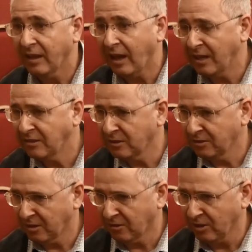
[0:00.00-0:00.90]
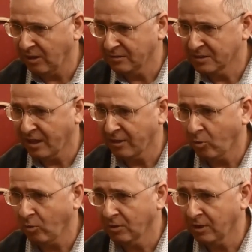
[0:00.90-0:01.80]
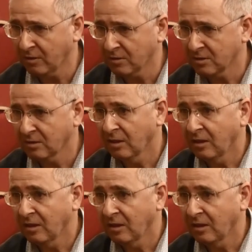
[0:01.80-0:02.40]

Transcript: either internal stakeholders,